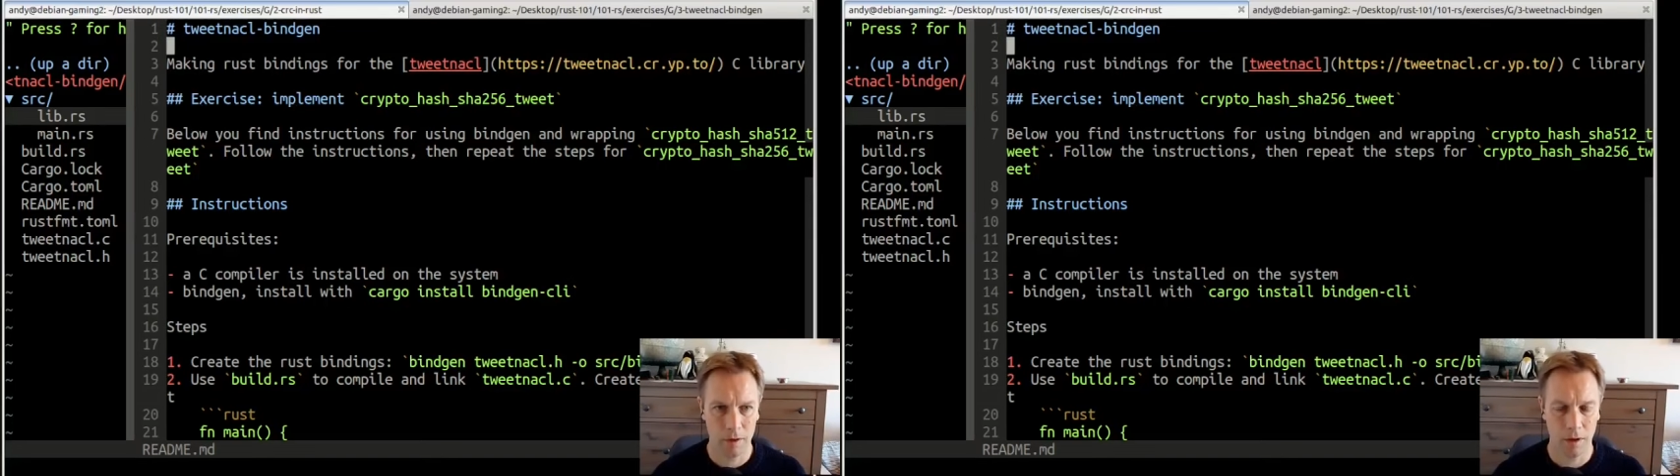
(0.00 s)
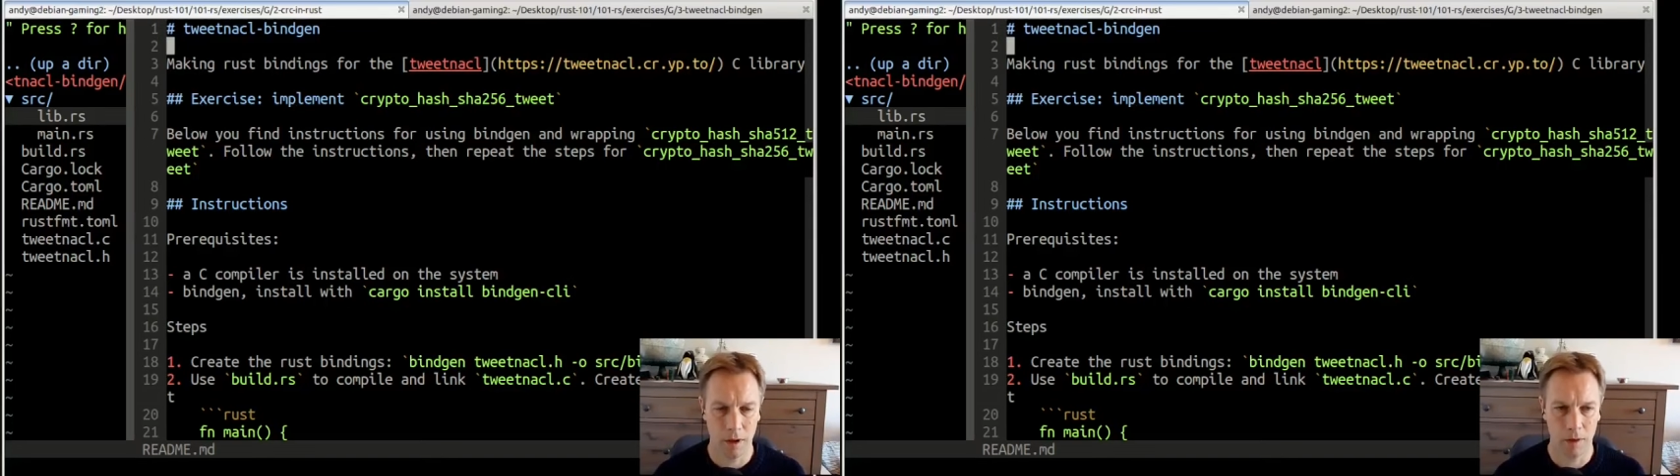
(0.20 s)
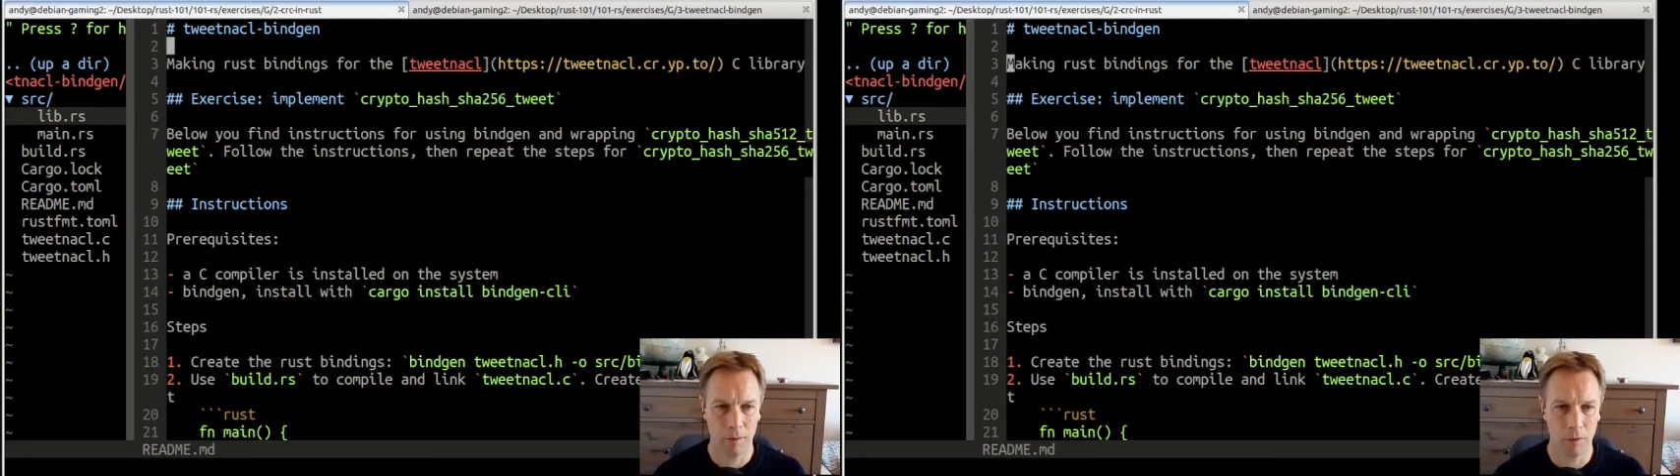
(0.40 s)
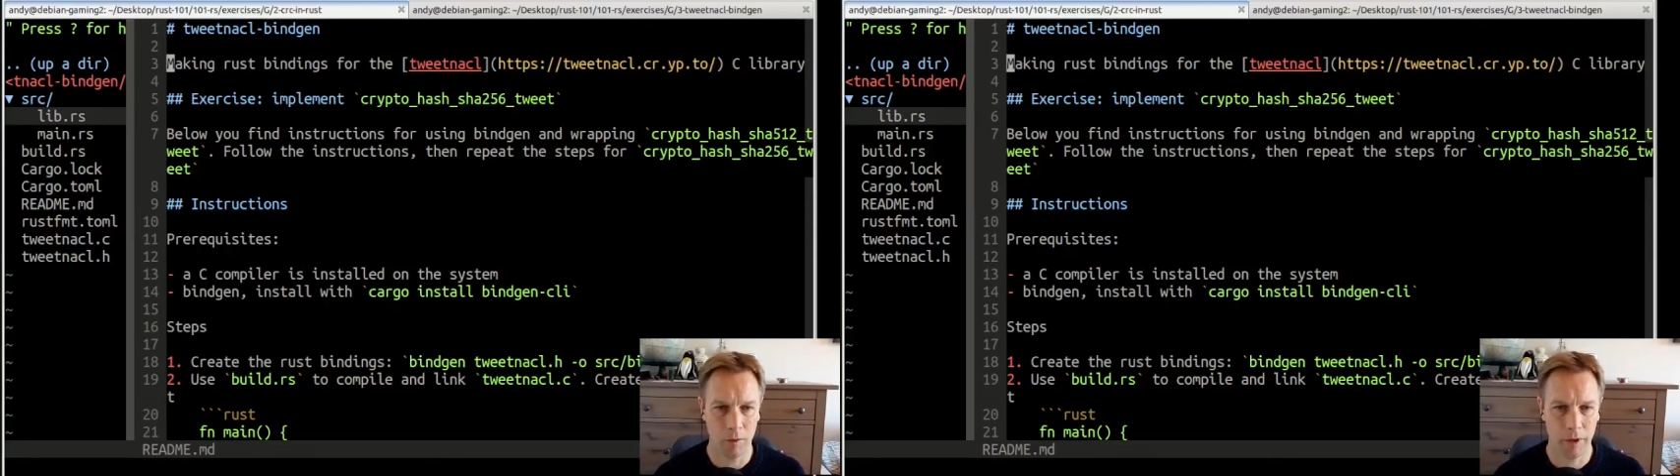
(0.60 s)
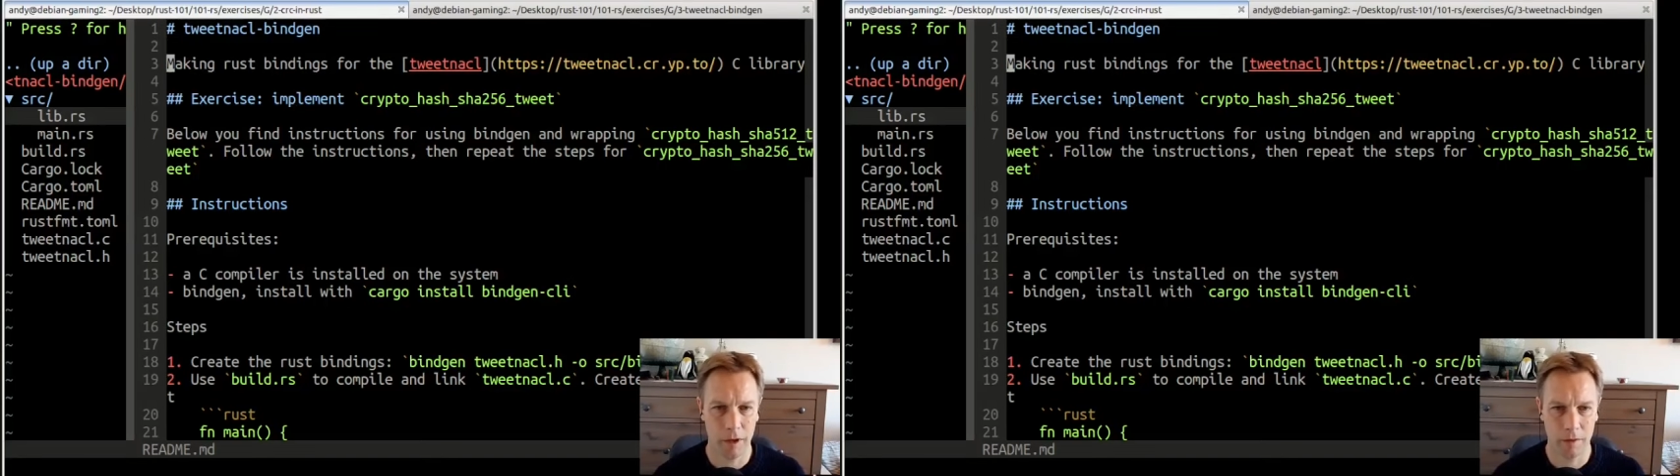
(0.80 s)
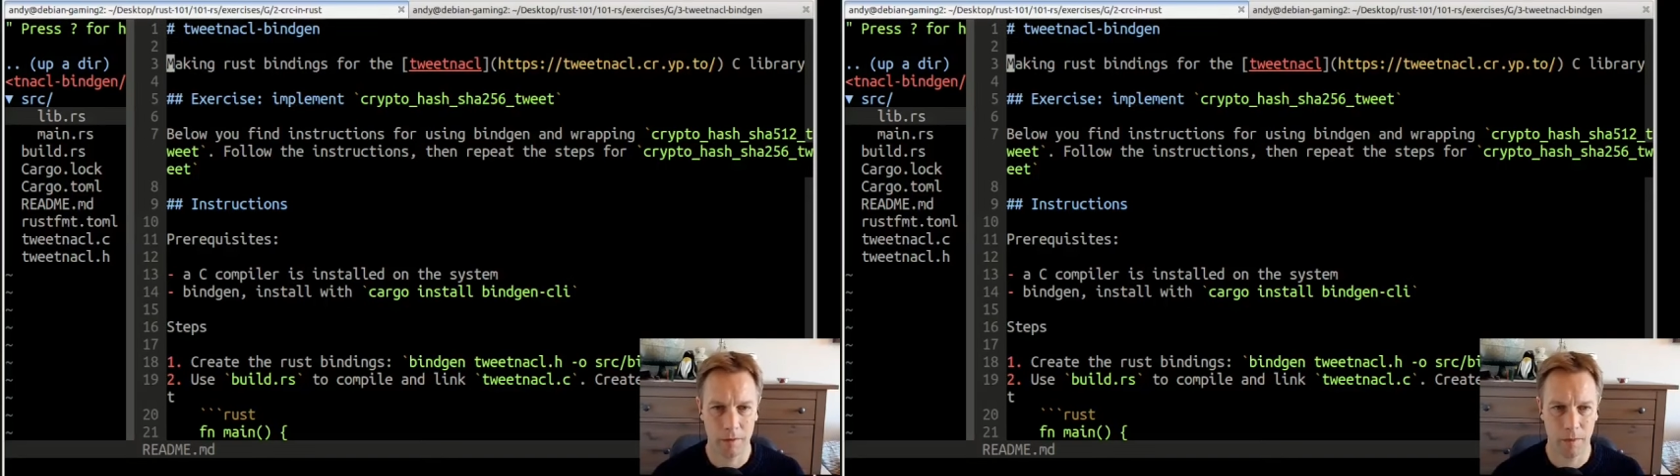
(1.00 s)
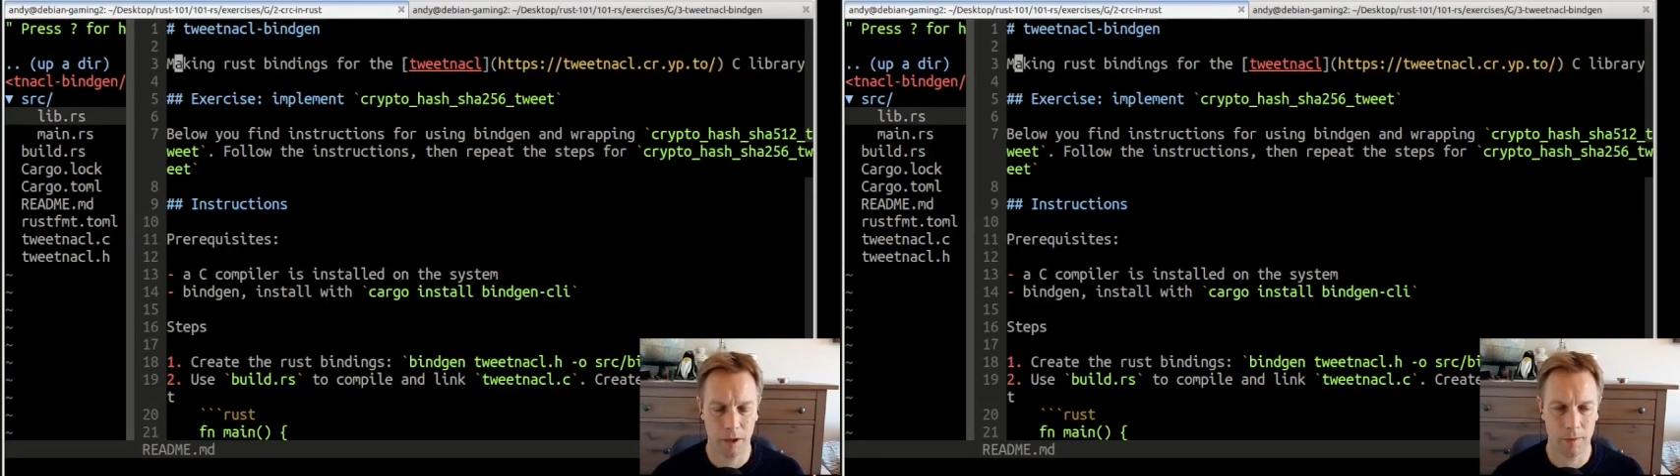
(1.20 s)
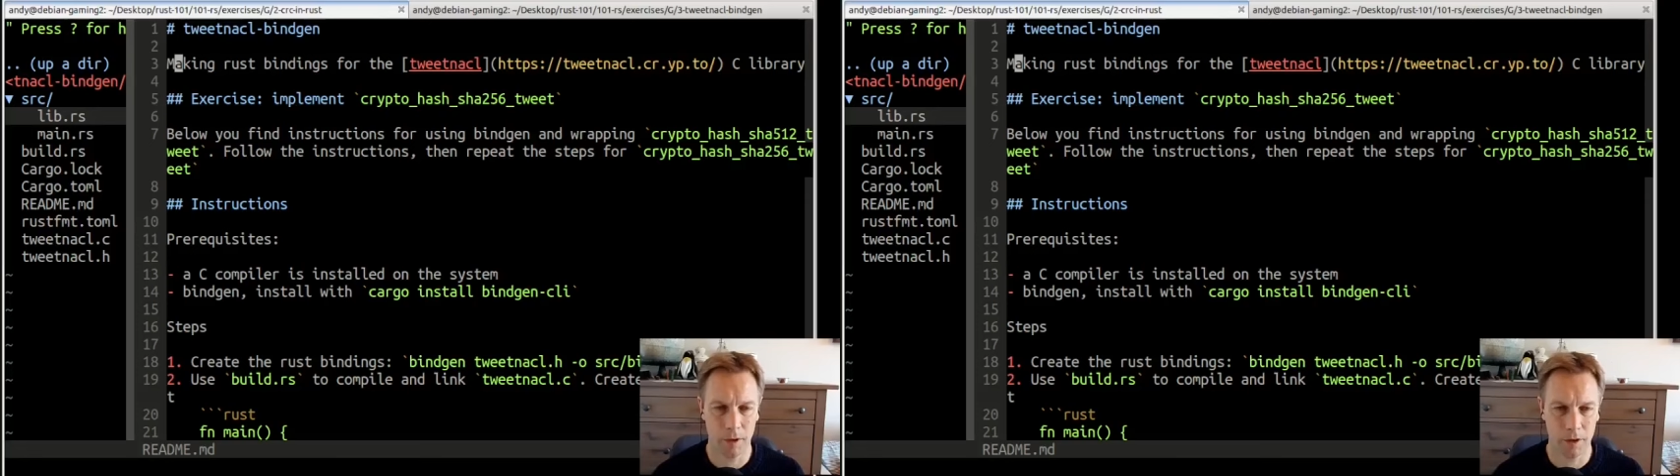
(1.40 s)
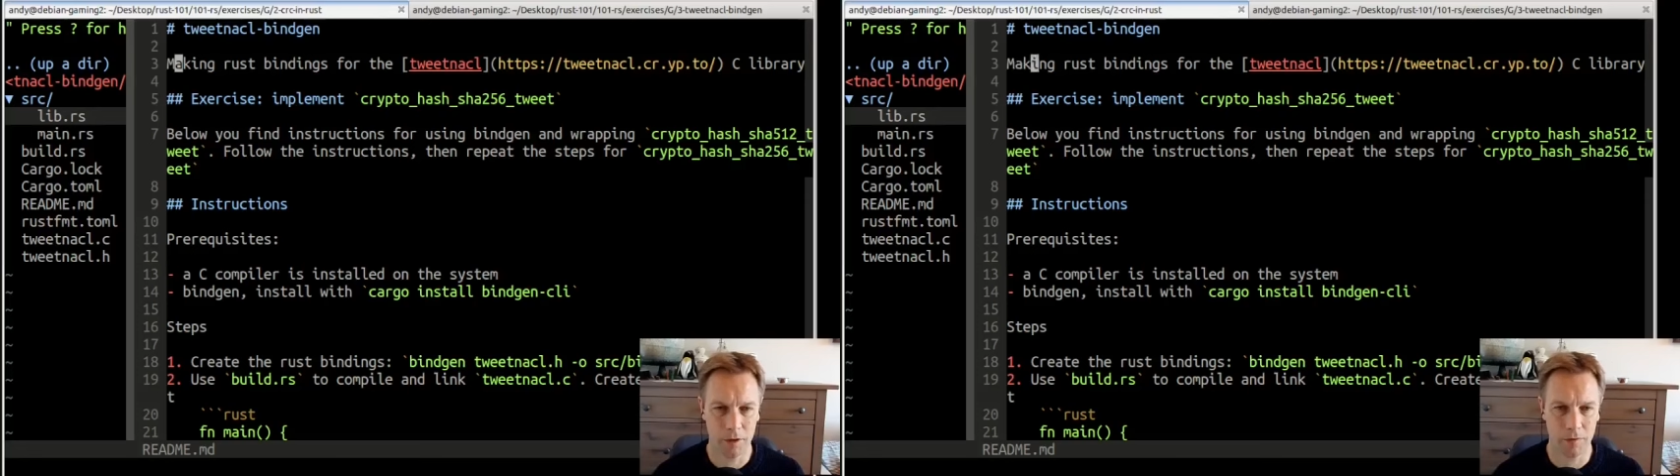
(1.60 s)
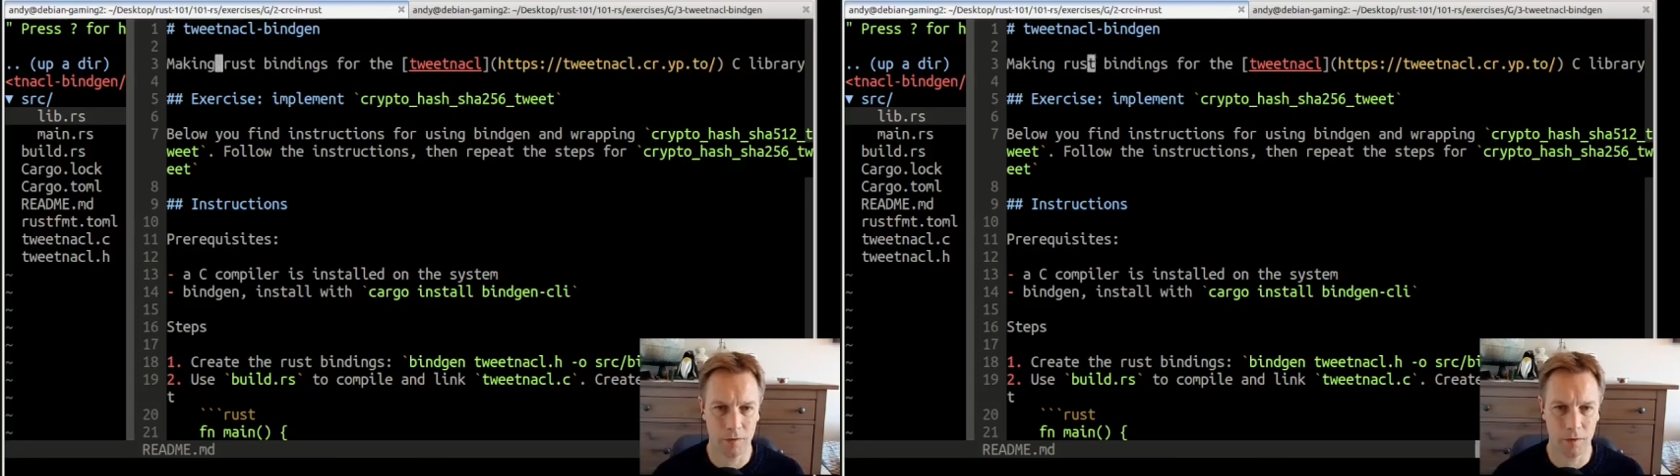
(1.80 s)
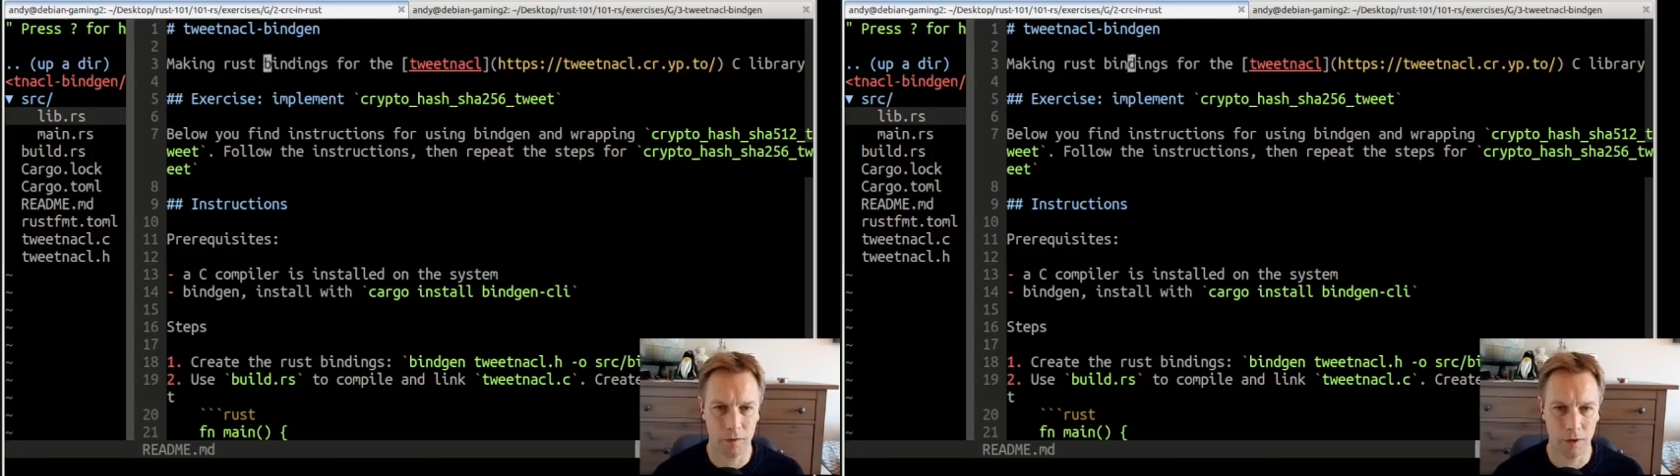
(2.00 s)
Um, what we're going to make bindings for